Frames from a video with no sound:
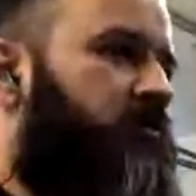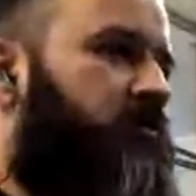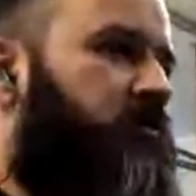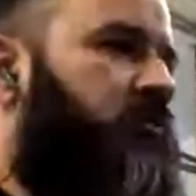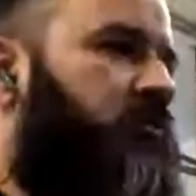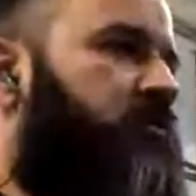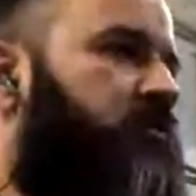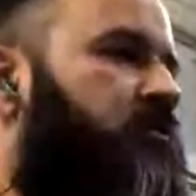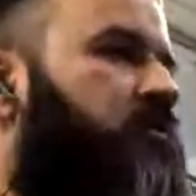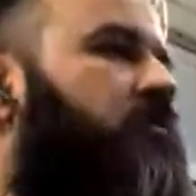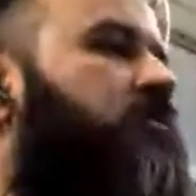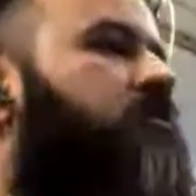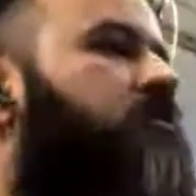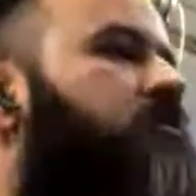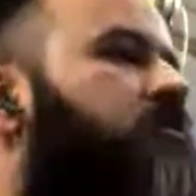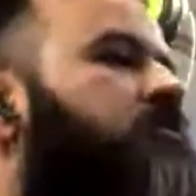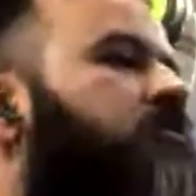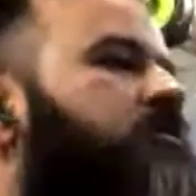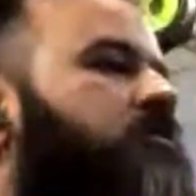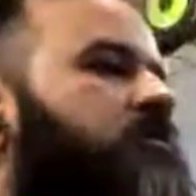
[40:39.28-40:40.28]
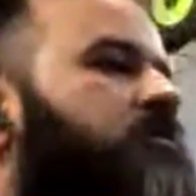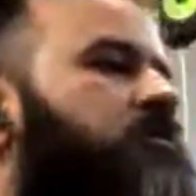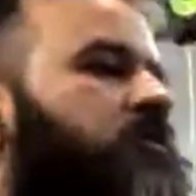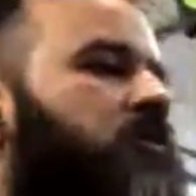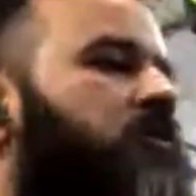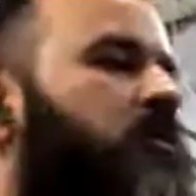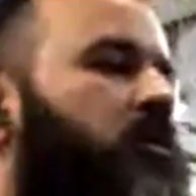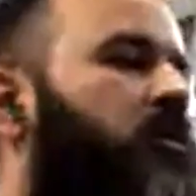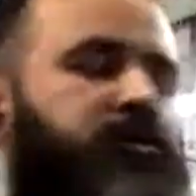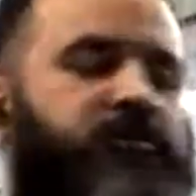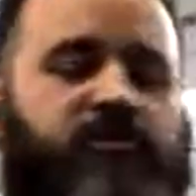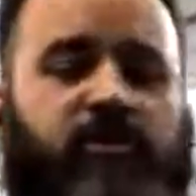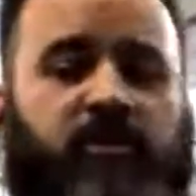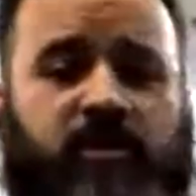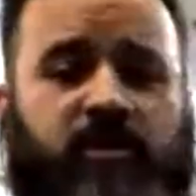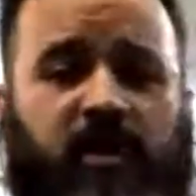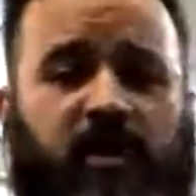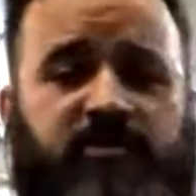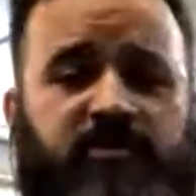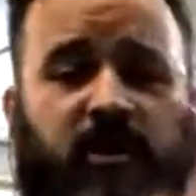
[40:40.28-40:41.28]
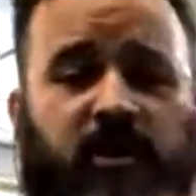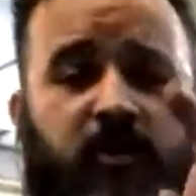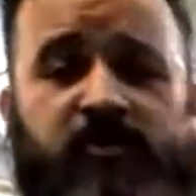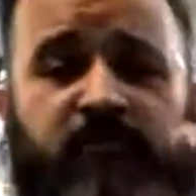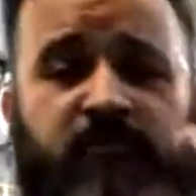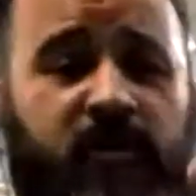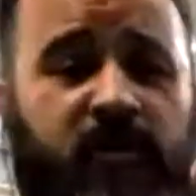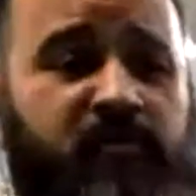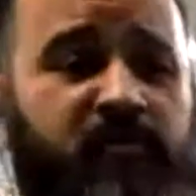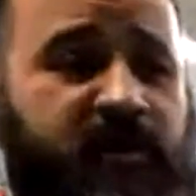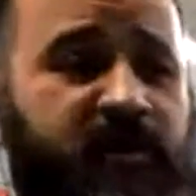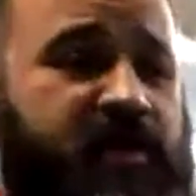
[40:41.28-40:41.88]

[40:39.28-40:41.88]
All right, you guys, I'll be right back. You keep talking.